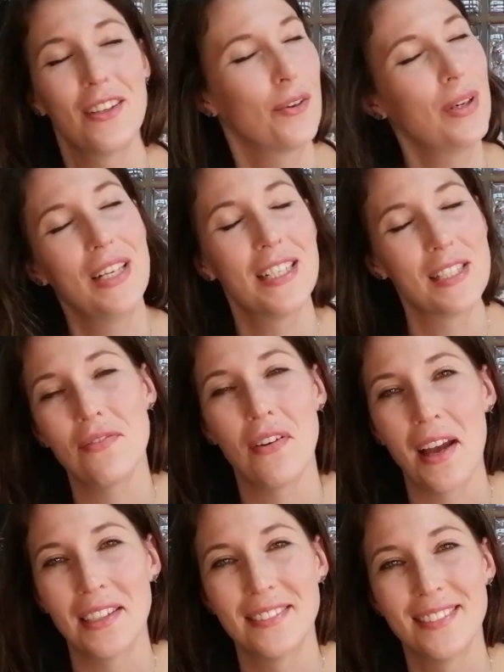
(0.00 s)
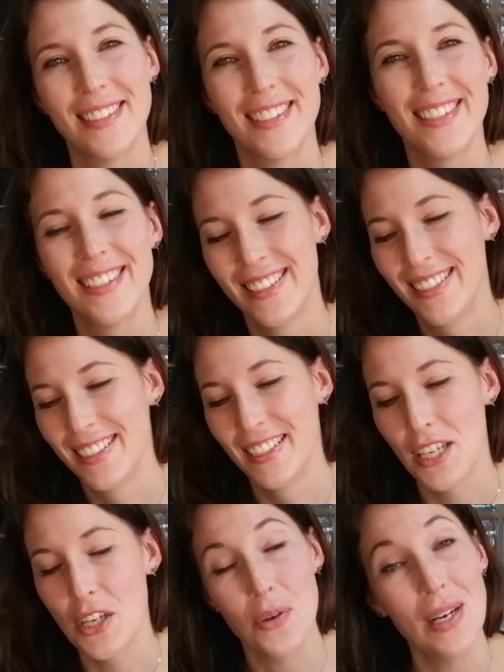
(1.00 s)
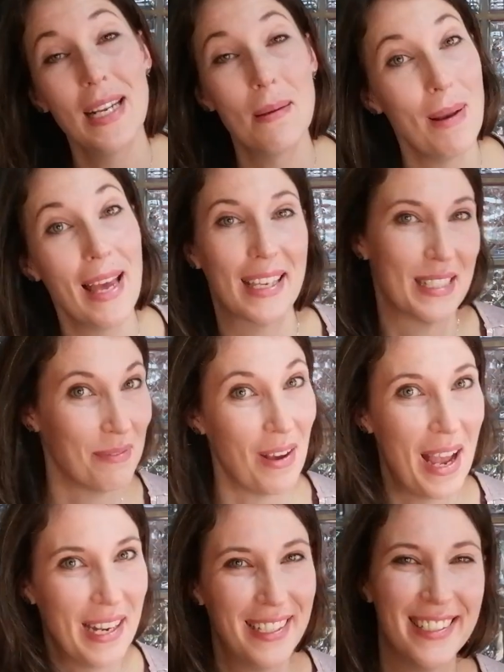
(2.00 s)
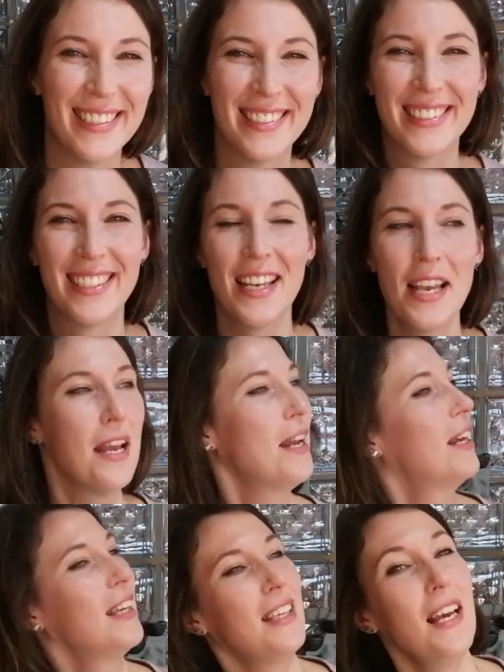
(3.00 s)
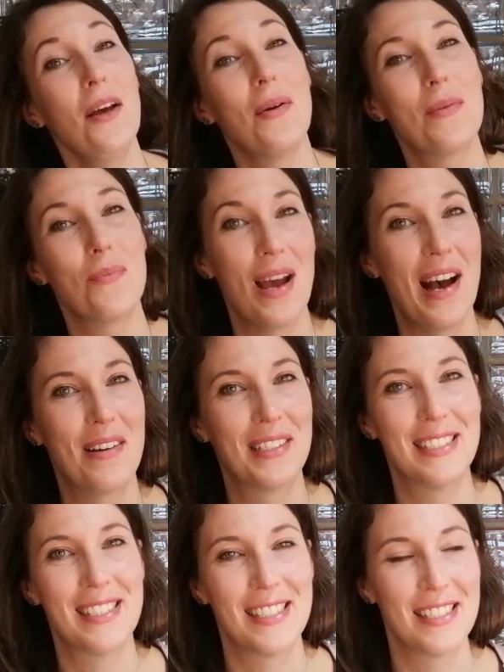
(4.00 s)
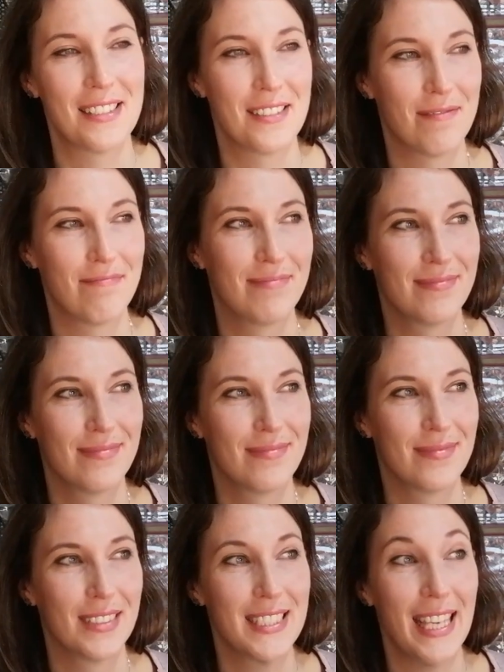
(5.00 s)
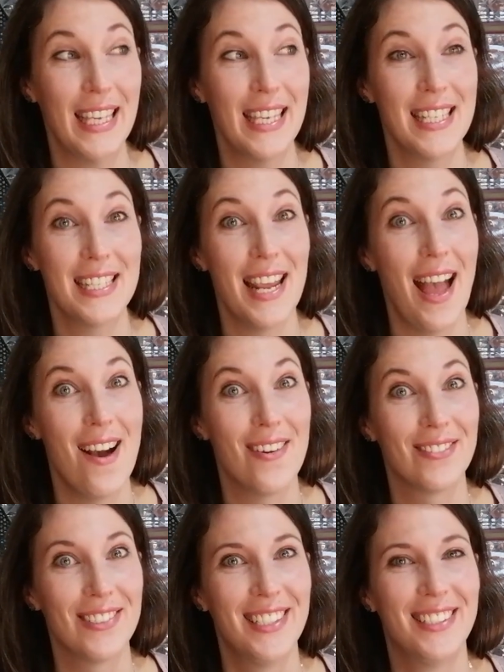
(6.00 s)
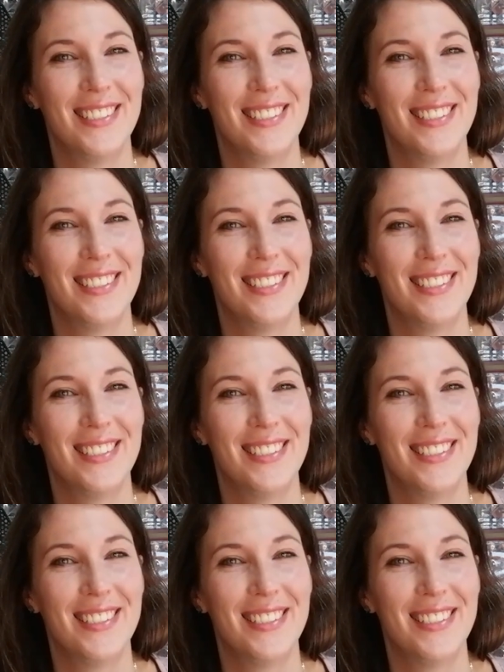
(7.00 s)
Green is fine. Green and black is fine. Yellow and brown is taking it down.